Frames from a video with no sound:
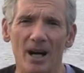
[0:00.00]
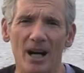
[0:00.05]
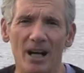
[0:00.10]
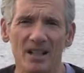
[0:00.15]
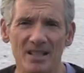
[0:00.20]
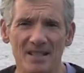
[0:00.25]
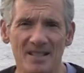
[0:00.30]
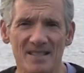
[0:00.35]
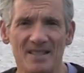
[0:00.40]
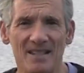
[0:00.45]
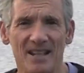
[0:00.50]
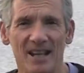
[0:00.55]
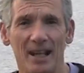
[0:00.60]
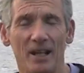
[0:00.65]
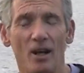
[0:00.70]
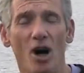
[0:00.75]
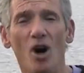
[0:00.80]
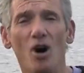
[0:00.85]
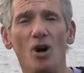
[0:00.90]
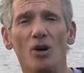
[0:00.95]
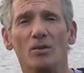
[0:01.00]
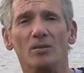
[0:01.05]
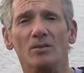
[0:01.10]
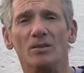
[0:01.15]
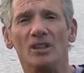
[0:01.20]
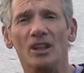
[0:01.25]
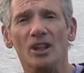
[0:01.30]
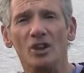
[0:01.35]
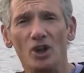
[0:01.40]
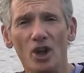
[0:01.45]
markets today. Oh,
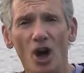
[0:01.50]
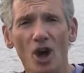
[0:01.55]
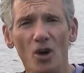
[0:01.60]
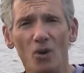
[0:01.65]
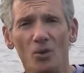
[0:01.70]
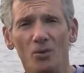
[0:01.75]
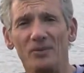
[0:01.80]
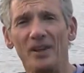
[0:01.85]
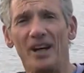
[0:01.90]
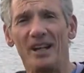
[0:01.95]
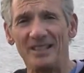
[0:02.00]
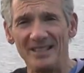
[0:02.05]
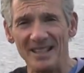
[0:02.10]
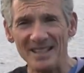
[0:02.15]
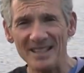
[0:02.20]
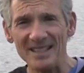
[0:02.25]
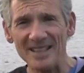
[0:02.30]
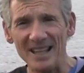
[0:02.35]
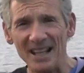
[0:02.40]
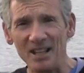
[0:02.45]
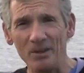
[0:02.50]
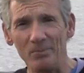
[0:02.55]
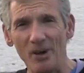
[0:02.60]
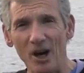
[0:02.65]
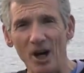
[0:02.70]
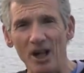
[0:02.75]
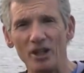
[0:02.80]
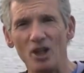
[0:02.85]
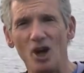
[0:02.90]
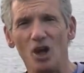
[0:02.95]
gold. I did say to
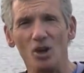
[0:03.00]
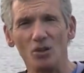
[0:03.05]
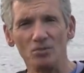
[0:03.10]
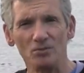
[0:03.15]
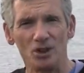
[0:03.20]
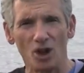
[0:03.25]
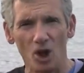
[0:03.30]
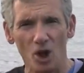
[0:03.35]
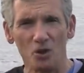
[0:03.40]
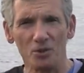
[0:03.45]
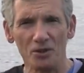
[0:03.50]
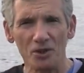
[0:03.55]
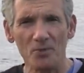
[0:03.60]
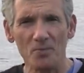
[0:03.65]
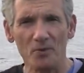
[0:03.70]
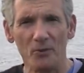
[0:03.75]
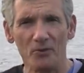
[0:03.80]
buy gold. Gold is